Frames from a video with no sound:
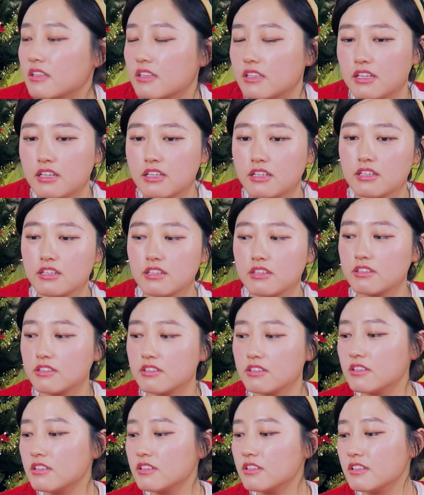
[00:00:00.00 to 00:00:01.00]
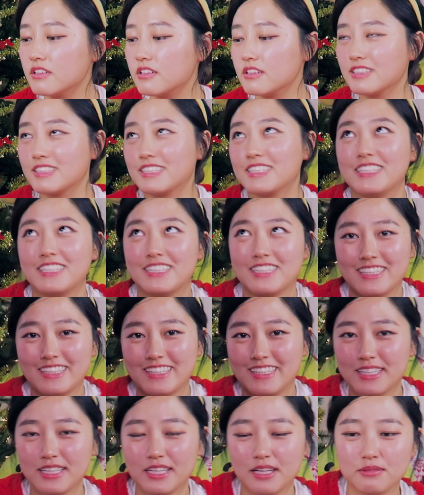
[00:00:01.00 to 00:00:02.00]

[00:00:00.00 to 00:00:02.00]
Thank you.